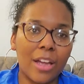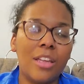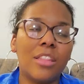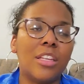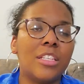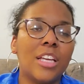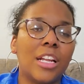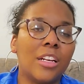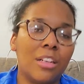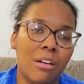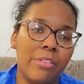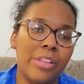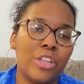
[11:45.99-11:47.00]
And he said, Teanna,
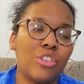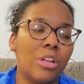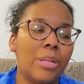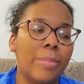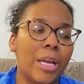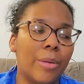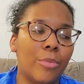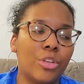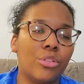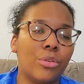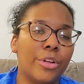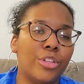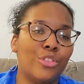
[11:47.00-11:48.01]
no, it's not your only makeup brush,
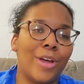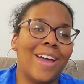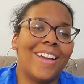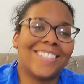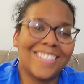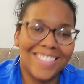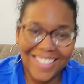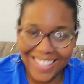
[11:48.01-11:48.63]
throw it in trash.